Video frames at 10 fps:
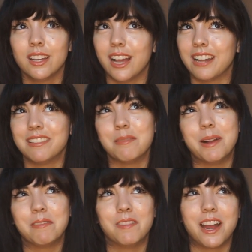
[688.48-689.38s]
I don't know
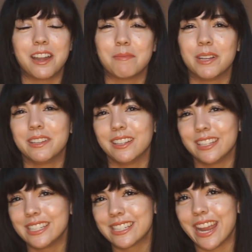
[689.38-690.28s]
about fire, but at
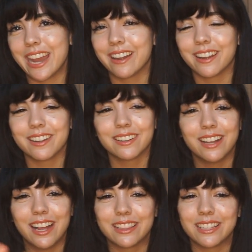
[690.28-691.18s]
least air,
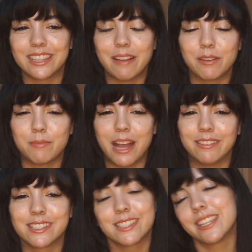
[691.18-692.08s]
I think that would
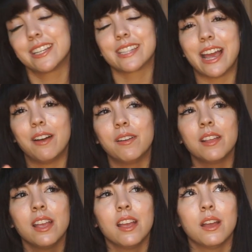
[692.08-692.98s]
balance things out.
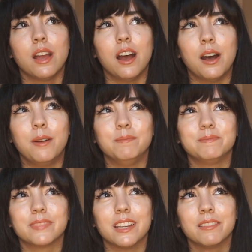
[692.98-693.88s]

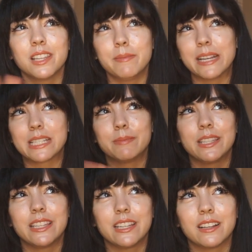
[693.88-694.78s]
It really makes
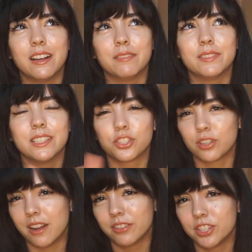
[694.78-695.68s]
me think of the
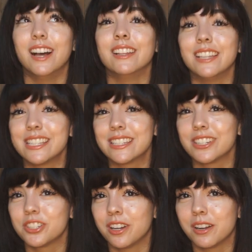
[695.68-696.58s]
astrologer
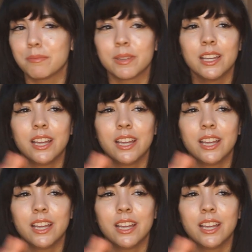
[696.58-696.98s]
Alyssa Sharp.